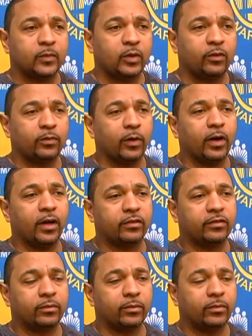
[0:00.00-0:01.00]
Well, for
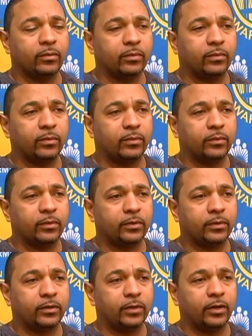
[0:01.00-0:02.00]
us,
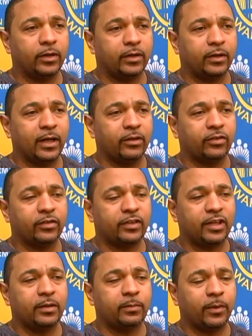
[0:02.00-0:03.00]
not just
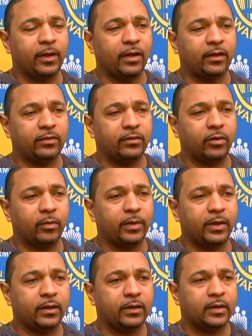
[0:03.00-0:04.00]
key players, it's going to
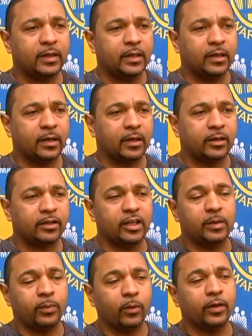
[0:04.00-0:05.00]
be Uh,
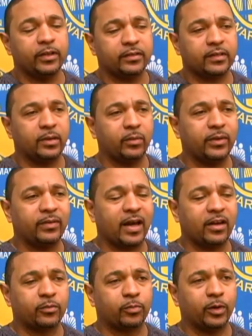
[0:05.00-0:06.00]
key points, and we've got
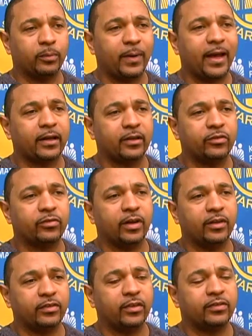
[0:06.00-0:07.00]
to sprint back in
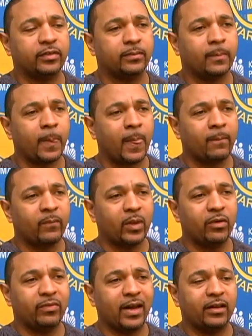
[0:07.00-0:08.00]
transition,
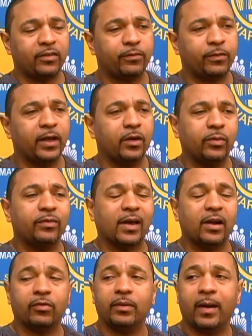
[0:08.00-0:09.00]
we've got to defend, and we've
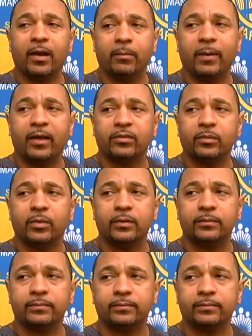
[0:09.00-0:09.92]
got to rebound the basketball.